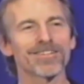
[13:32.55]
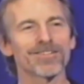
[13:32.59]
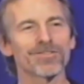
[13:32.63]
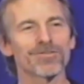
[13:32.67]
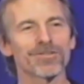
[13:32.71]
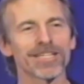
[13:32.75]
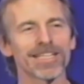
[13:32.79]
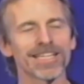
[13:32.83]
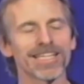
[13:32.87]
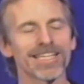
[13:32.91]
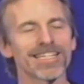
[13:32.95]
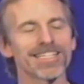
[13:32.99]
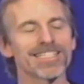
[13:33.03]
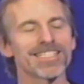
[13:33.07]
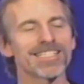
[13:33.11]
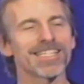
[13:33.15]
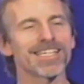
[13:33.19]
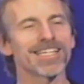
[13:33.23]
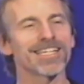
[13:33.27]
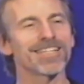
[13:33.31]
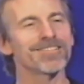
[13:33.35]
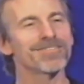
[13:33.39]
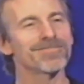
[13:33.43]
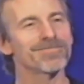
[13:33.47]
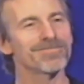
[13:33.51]

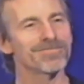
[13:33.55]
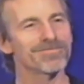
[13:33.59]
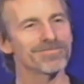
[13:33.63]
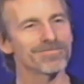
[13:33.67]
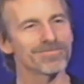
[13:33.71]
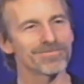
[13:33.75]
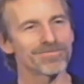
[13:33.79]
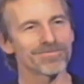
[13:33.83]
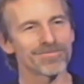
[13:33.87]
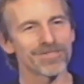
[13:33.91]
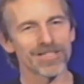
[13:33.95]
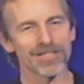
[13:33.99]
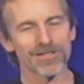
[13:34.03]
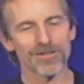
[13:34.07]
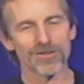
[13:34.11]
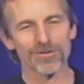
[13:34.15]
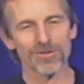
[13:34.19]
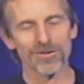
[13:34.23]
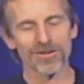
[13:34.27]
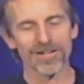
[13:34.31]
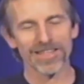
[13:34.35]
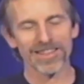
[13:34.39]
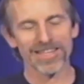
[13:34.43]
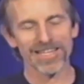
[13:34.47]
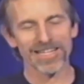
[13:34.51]
releasing,
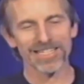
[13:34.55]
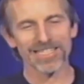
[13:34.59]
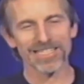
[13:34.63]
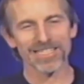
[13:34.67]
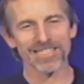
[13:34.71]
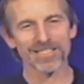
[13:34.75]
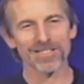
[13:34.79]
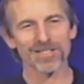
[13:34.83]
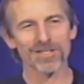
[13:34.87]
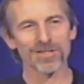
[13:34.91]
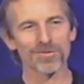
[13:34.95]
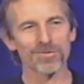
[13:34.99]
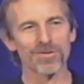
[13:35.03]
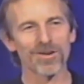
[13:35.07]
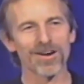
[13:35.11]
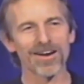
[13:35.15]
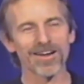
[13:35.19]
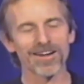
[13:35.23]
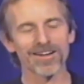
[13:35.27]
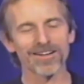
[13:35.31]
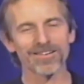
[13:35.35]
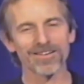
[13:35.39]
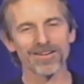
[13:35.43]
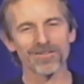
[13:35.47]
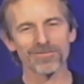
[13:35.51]
throwing things into the water.